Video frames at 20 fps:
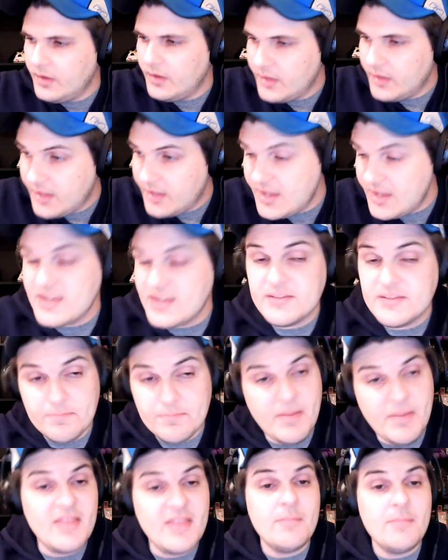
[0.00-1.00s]
He's
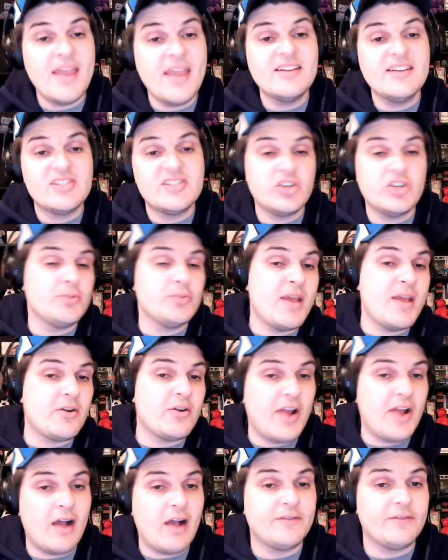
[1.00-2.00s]
been the main decision maker
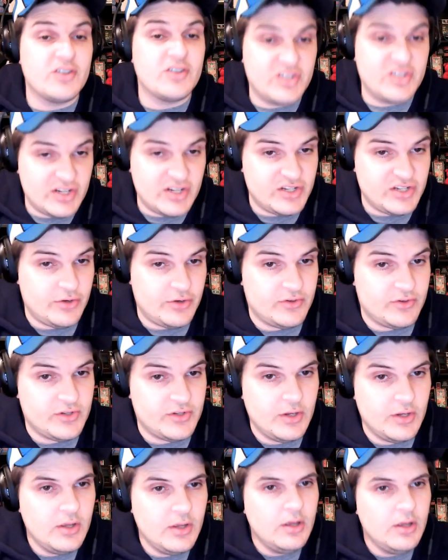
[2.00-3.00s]
now for six years,
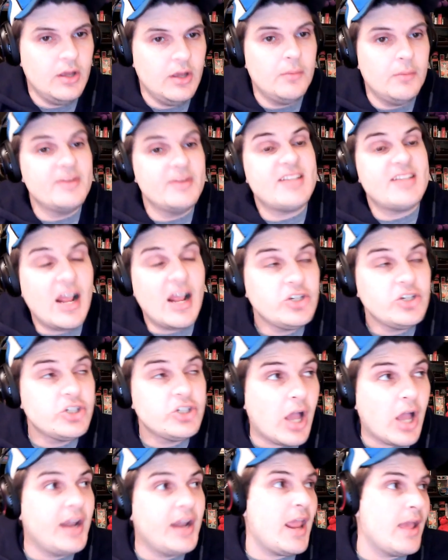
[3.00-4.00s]
but he's had
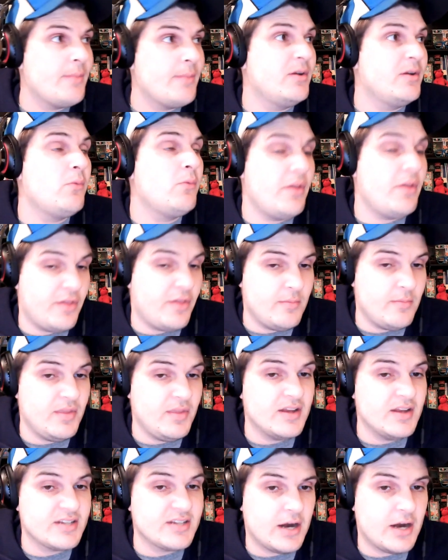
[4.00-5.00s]
John Hammond with him
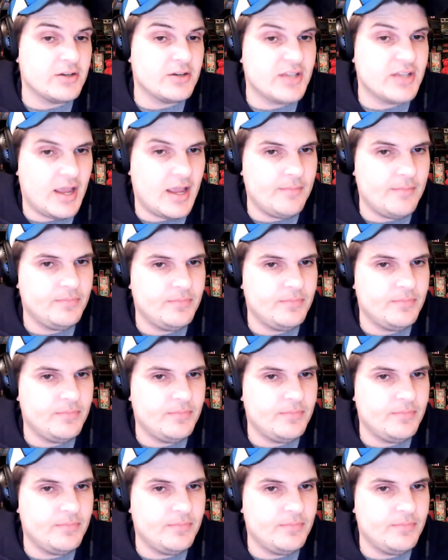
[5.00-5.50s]
the entire time.